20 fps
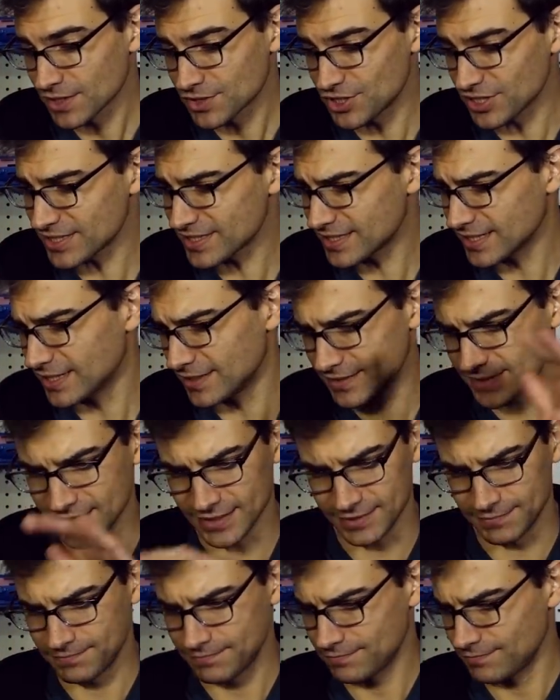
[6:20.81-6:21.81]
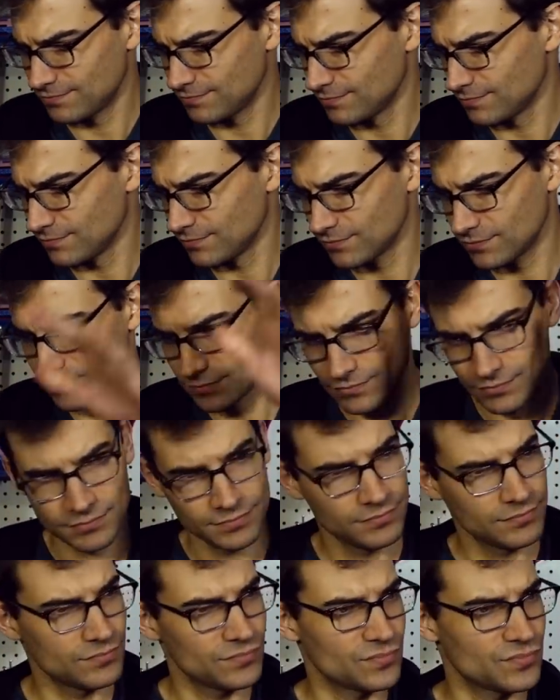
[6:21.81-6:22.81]
Just to
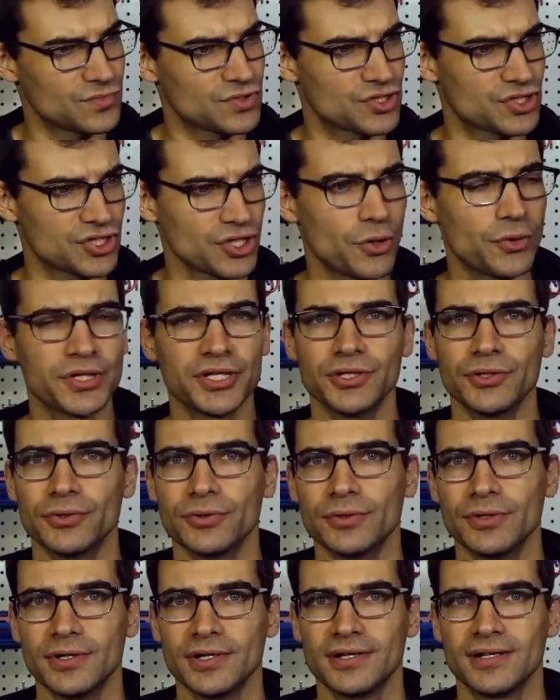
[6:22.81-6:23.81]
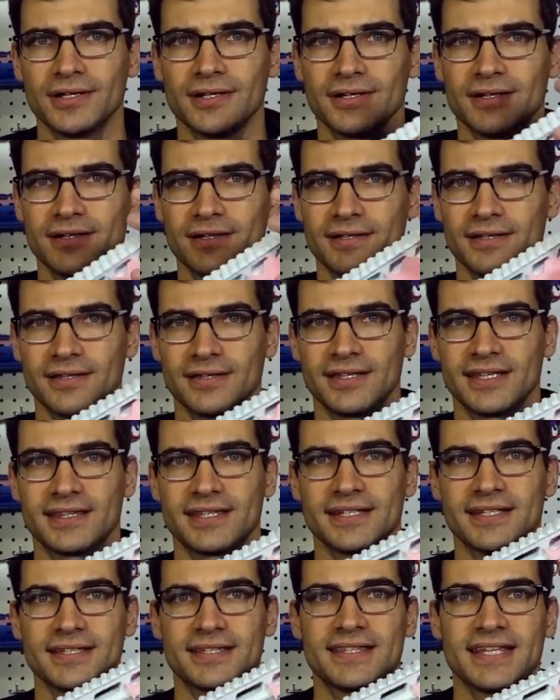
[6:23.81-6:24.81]
show you that
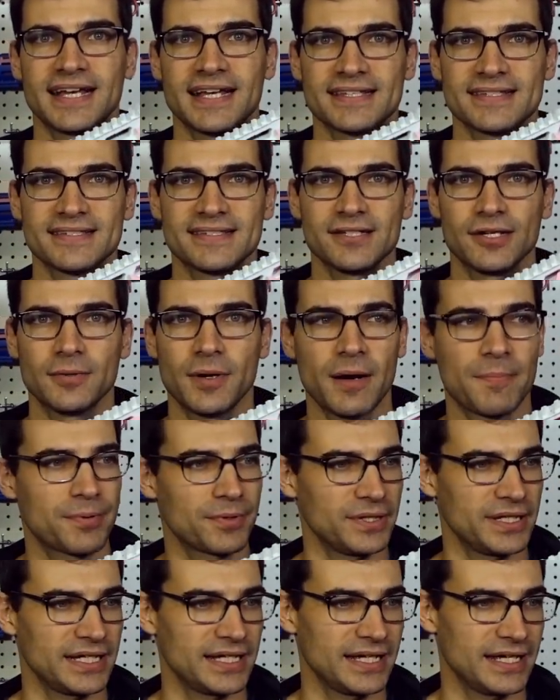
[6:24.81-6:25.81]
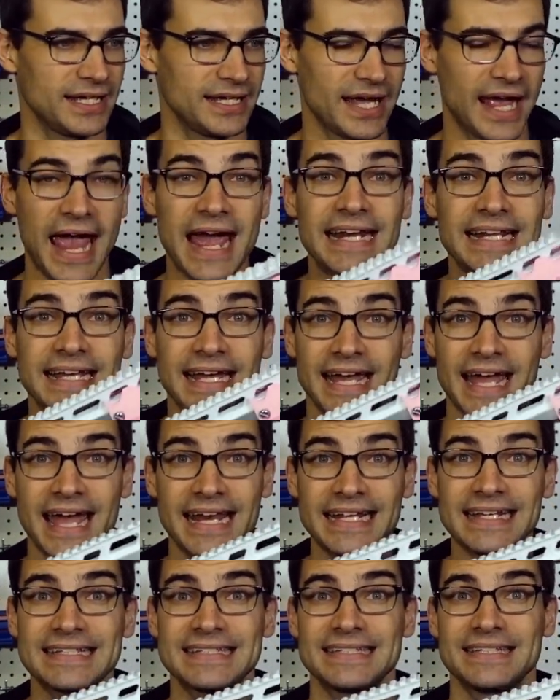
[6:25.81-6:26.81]
the thing isn't sealed properly,
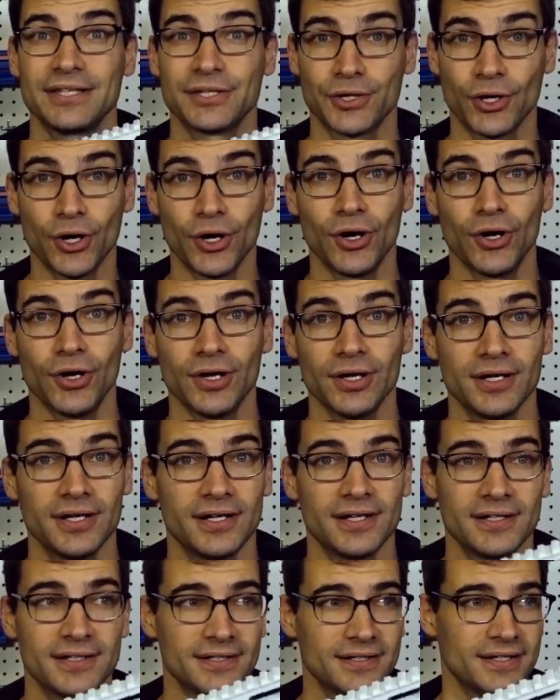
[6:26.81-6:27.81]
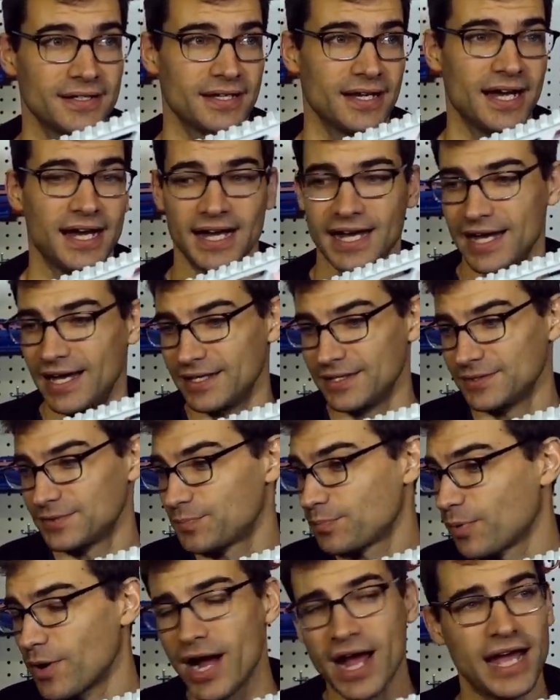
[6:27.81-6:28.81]
any seal at all, it's
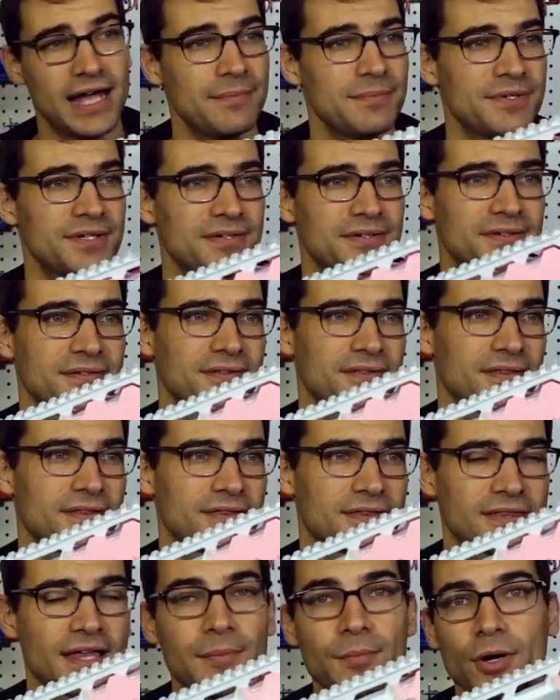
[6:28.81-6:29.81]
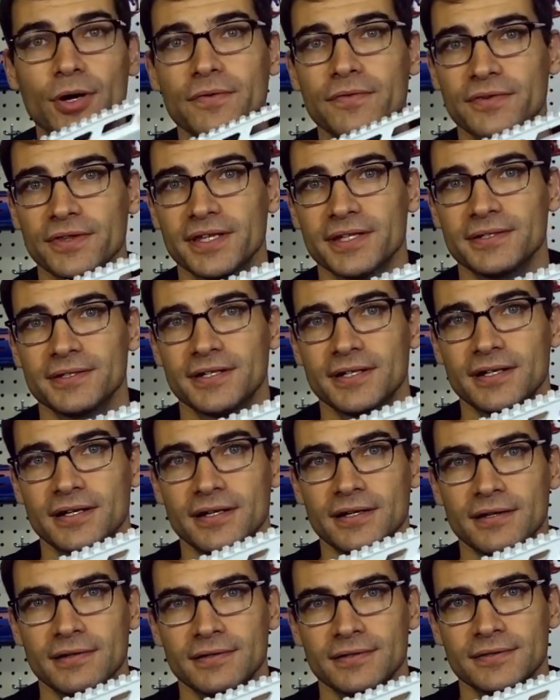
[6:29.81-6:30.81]
primed, thumb over the...
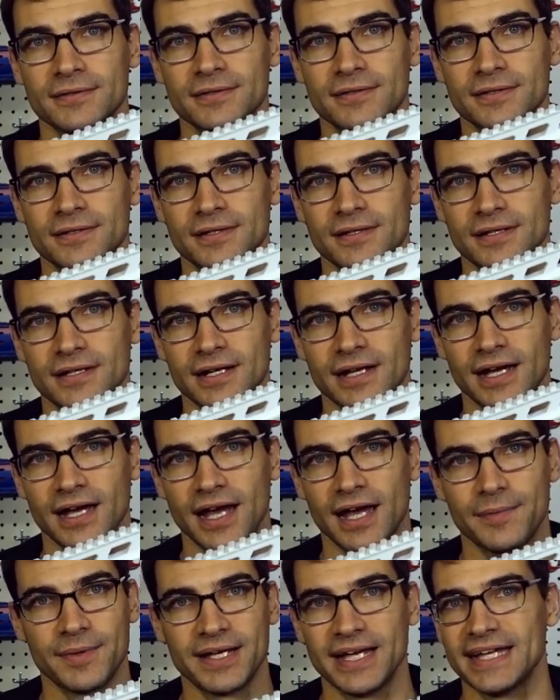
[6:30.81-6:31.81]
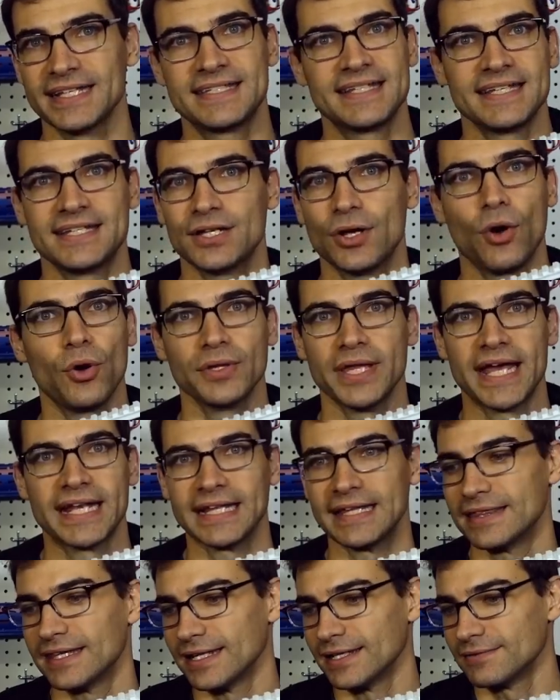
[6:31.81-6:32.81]
I mean, it didn't hold
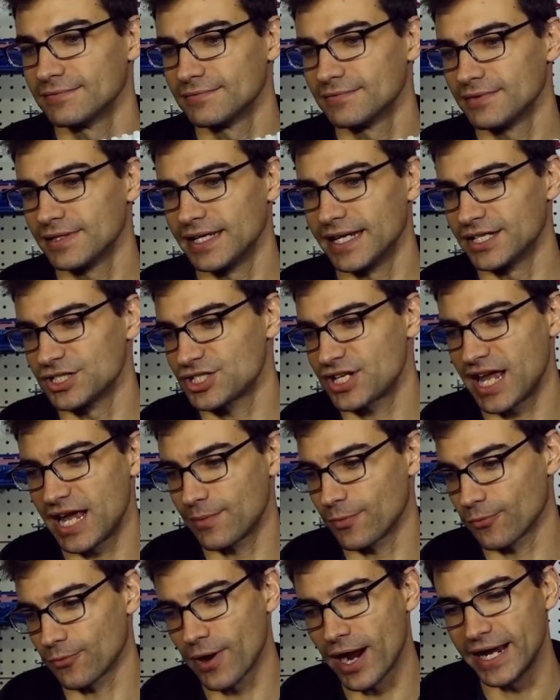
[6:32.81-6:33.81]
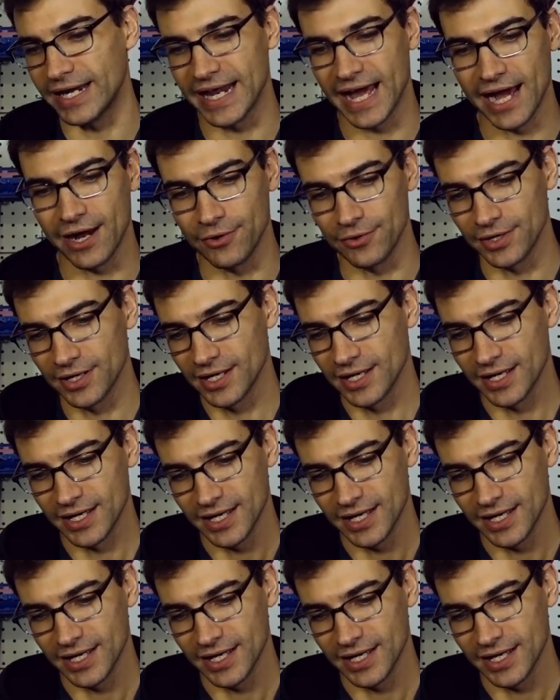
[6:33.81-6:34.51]
anything. It just came right out.